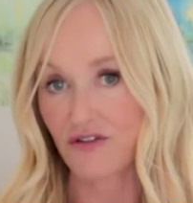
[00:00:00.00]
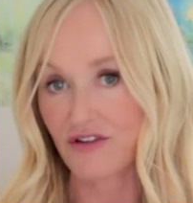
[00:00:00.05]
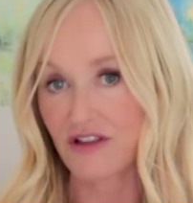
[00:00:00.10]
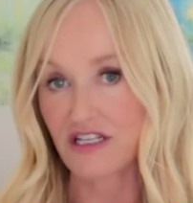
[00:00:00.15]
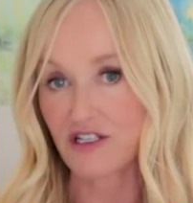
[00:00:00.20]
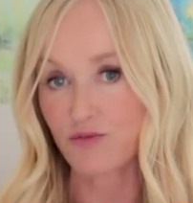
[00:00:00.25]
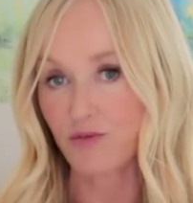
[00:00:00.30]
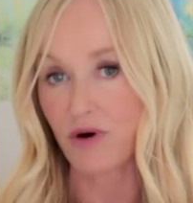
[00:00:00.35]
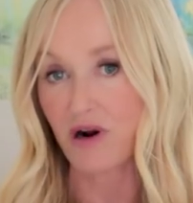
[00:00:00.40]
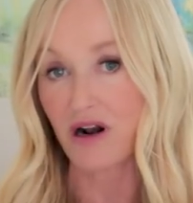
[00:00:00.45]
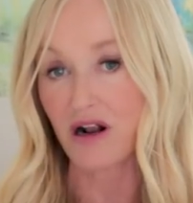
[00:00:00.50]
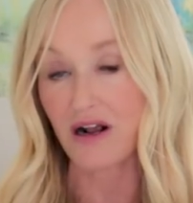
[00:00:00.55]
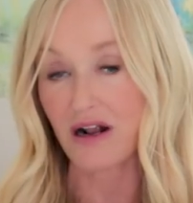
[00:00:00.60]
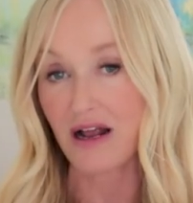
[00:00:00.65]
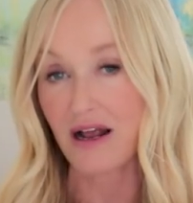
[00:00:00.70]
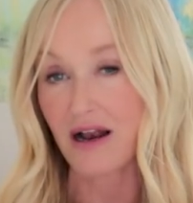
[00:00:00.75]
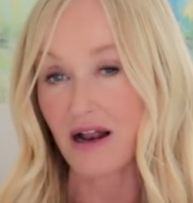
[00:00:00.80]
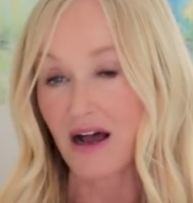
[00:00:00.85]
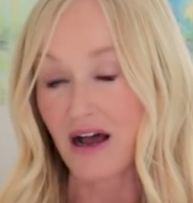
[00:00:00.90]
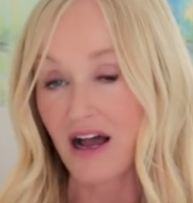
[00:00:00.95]
over this
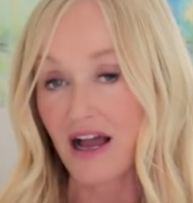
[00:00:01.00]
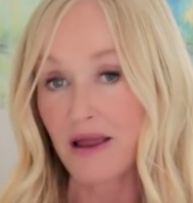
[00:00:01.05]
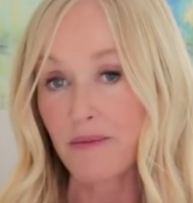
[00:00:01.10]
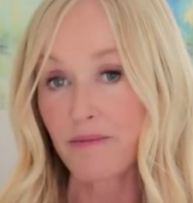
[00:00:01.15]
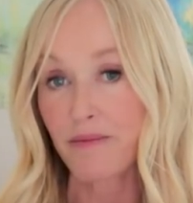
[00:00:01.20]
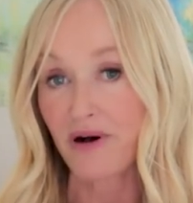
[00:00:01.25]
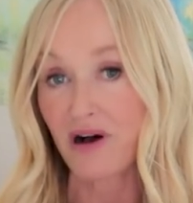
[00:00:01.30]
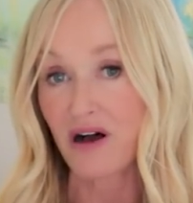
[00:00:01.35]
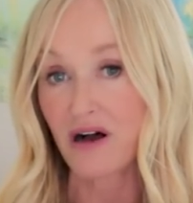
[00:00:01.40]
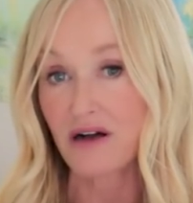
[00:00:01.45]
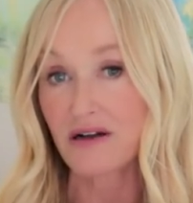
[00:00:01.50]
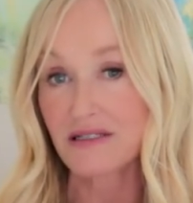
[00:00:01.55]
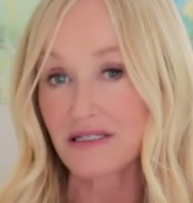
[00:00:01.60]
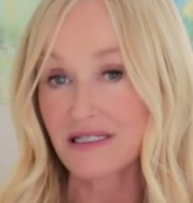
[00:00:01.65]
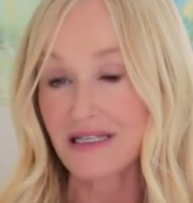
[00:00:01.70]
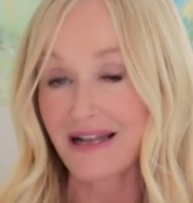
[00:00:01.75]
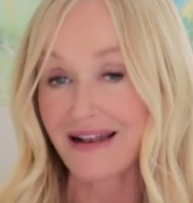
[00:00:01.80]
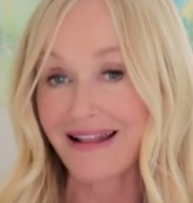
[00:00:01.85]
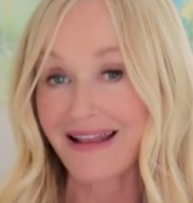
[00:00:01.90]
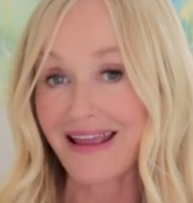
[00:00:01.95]
product, and I
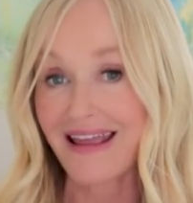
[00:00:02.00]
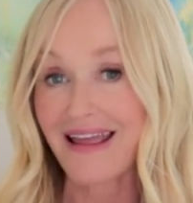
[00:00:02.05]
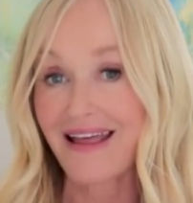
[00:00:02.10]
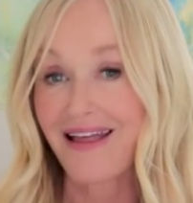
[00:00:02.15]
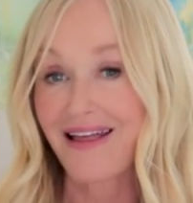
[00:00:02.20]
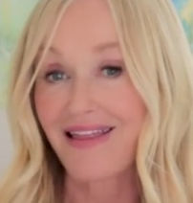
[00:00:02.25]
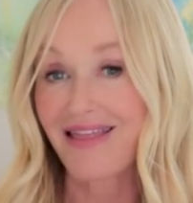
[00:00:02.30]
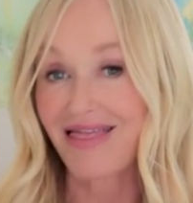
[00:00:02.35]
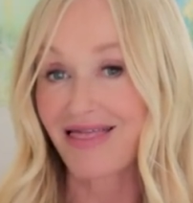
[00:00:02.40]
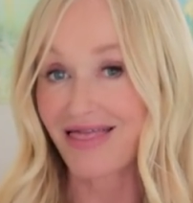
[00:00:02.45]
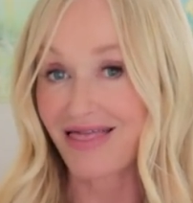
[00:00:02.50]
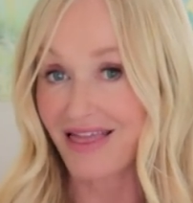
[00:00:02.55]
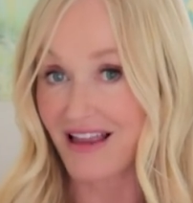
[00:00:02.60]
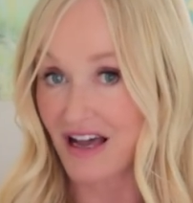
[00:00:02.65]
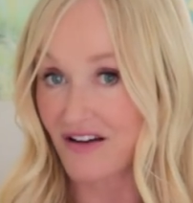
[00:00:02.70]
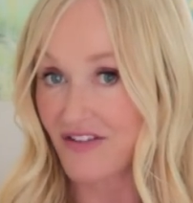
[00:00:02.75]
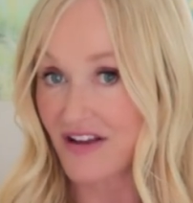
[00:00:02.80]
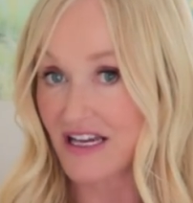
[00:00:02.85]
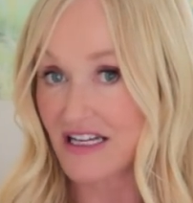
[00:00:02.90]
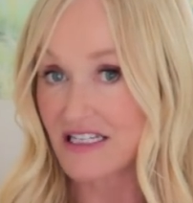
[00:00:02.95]
personally
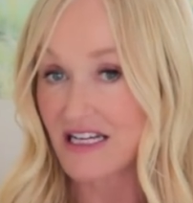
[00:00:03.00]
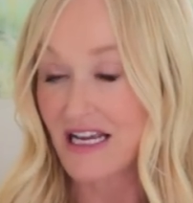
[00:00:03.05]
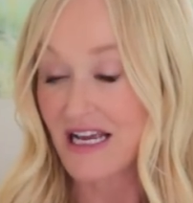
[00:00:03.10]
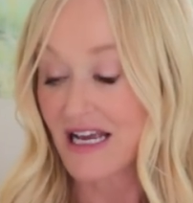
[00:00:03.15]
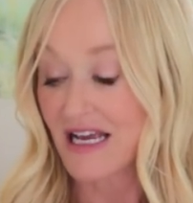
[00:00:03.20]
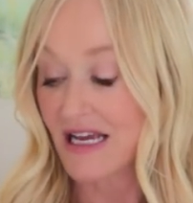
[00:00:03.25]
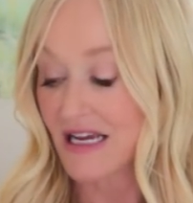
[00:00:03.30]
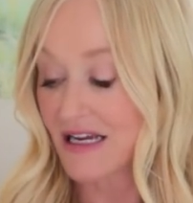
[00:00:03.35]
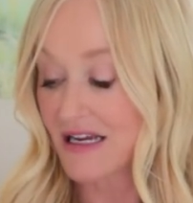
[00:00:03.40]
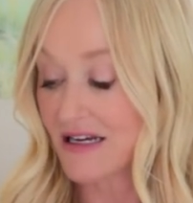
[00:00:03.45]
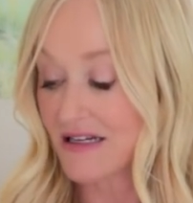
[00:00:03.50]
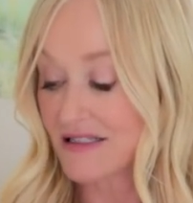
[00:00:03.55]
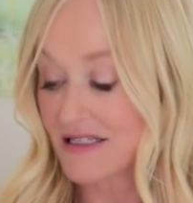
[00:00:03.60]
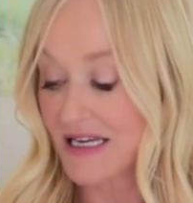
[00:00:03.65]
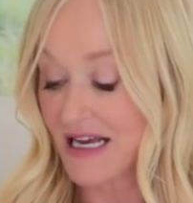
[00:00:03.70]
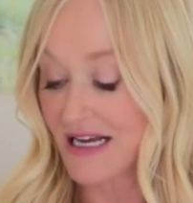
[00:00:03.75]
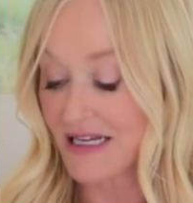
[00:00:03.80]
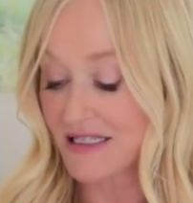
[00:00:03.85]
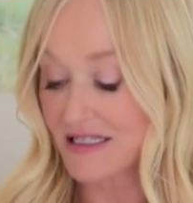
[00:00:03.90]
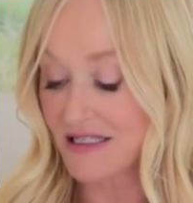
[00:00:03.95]
love it
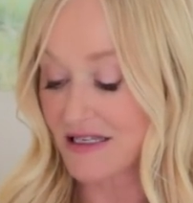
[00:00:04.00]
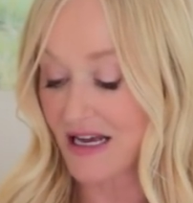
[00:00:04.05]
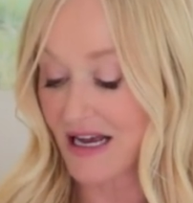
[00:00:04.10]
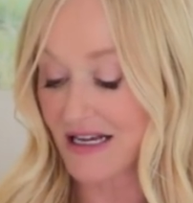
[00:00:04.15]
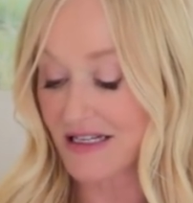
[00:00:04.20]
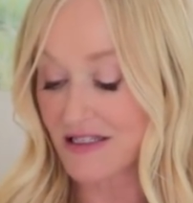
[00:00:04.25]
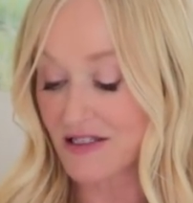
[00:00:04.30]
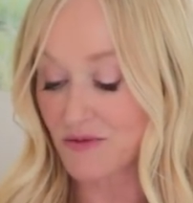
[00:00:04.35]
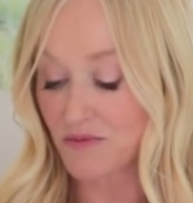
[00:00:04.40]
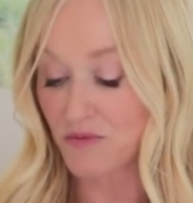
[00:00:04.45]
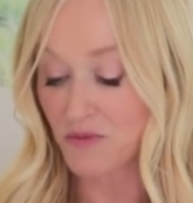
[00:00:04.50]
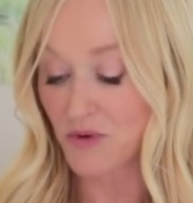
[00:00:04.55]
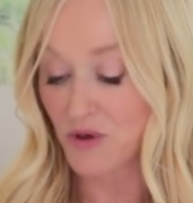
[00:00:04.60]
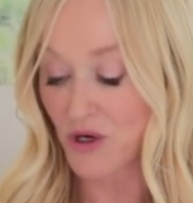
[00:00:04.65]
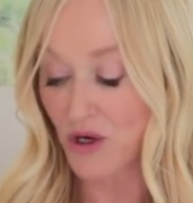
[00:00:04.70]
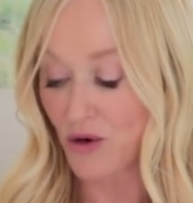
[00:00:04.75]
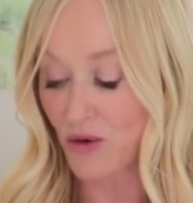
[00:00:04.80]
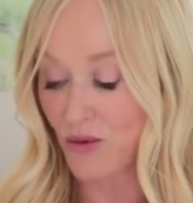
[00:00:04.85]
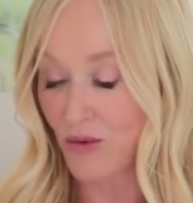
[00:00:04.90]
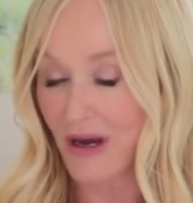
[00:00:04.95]
because as as you
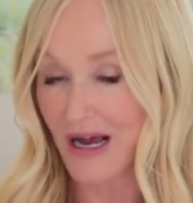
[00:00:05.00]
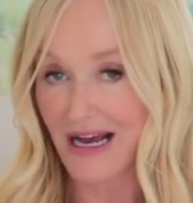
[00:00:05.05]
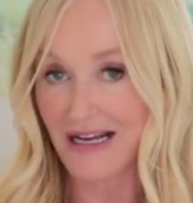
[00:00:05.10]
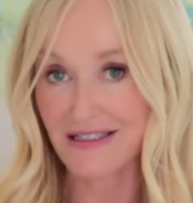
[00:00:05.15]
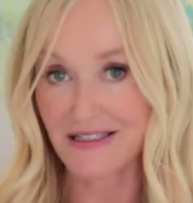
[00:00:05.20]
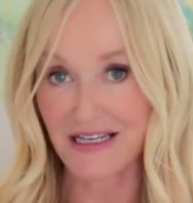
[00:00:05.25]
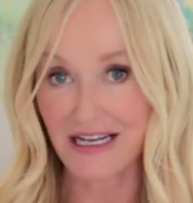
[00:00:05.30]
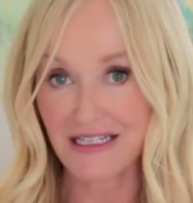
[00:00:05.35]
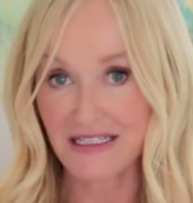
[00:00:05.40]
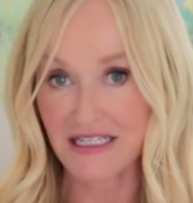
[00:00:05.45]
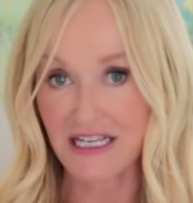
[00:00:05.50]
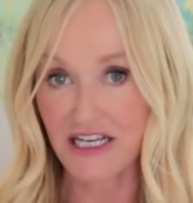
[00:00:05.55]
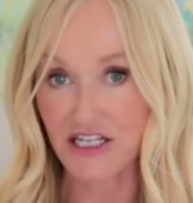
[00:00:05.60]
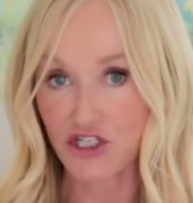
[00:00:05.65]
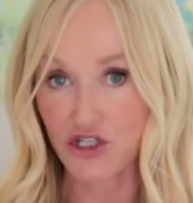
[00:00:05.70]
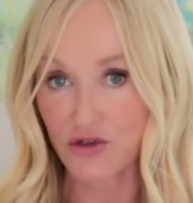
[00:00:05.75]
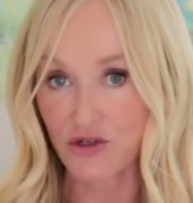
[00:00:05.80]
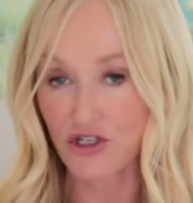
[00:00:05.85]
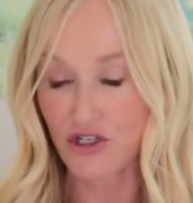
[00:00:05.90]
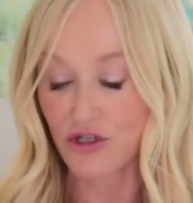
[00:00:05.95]
know, as I
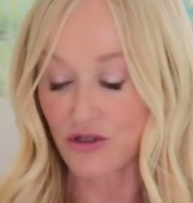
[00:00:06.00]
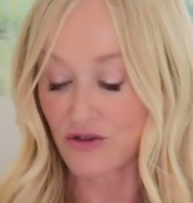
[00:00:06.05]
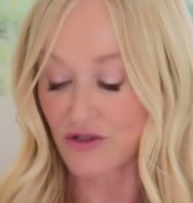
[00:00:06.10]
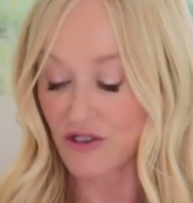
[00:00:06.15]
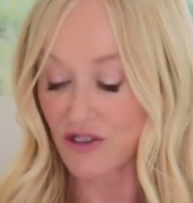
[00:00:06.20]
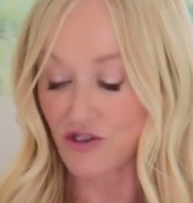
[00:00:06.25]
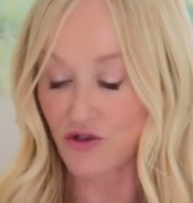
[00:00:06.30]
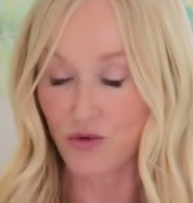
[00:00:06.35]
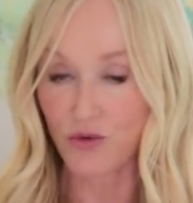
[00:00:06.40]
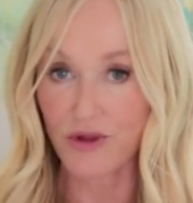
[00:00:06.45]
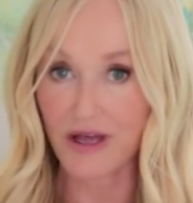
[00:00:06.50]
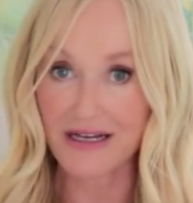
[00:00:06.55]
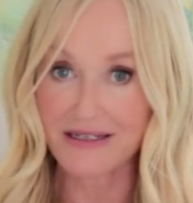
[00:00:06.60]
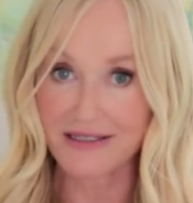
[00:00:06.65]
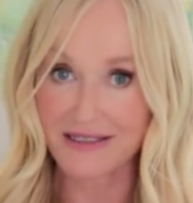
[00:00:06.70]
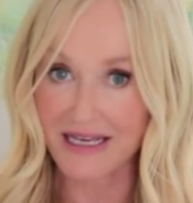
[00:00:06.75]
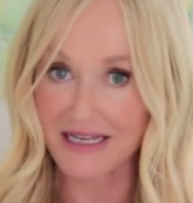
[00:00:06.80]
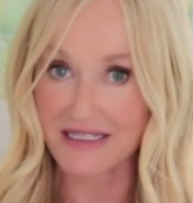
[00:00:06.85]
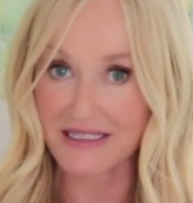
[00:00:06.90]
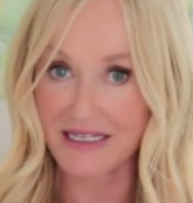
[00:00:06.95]
said, you can use this, or
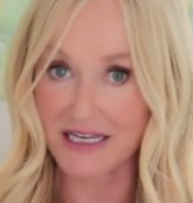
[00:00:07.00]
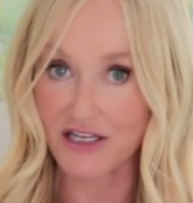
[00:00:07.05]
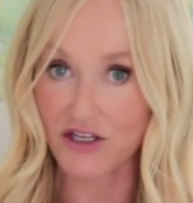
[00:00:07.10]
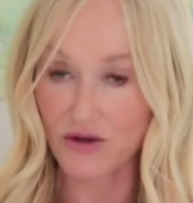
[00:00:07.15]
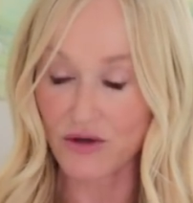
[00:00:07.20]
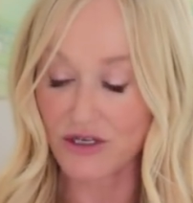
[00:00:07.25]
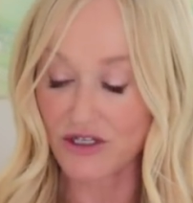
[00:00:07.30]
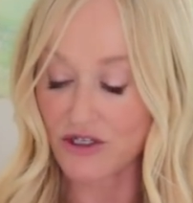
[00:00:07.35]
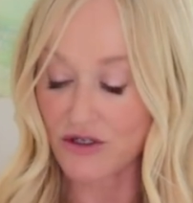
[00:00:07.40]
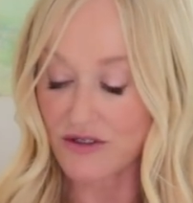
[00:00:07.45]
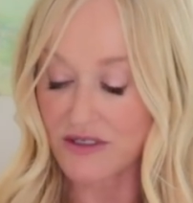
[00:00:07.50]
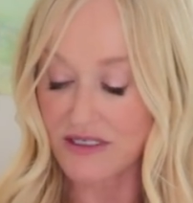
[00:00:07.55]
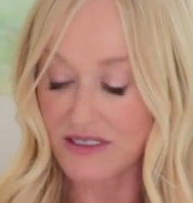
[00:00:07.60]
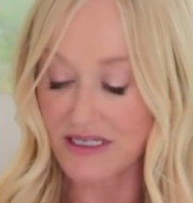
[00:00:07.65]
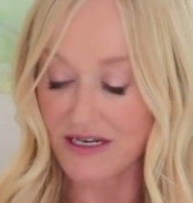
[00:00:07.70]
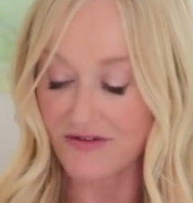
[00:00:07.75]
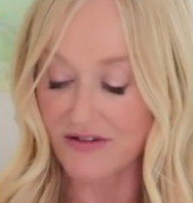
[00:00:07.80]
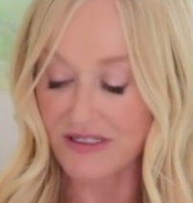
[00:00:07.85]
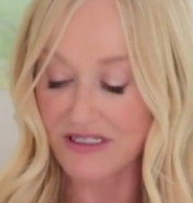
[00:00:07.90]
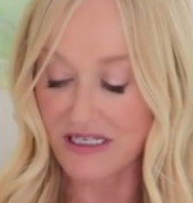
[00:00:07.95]
as they say, you can use
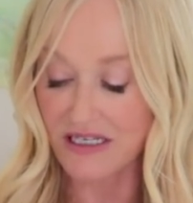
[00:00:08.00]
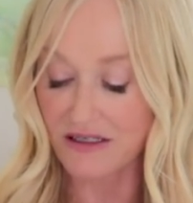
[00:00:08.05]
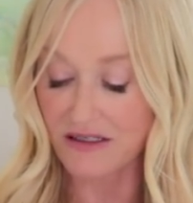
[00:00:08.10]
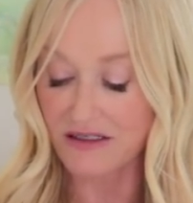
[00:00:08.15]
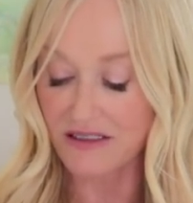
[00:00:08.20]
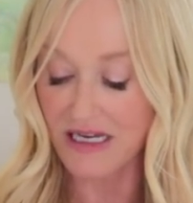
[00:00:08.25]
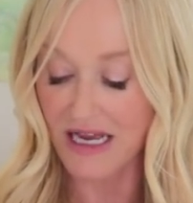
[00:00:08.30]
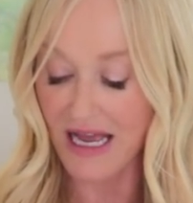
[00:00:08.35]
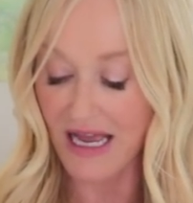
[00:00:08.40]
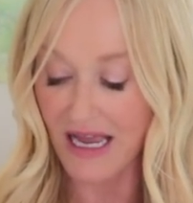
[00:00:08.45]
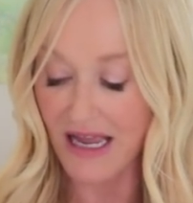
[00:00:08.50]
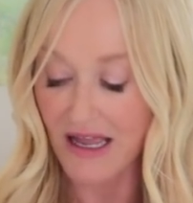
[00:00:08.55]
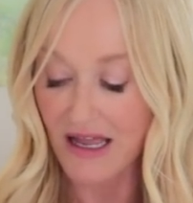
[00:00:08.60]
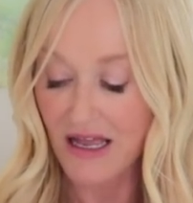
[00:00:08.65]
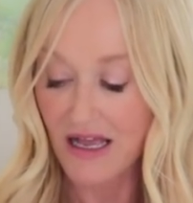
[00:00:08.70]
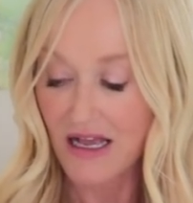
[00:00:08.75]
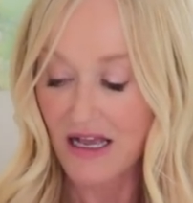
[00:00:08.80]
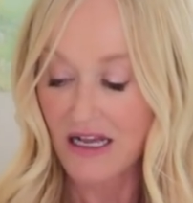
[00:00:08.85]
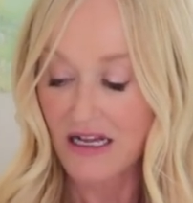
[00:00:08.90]
this every single day.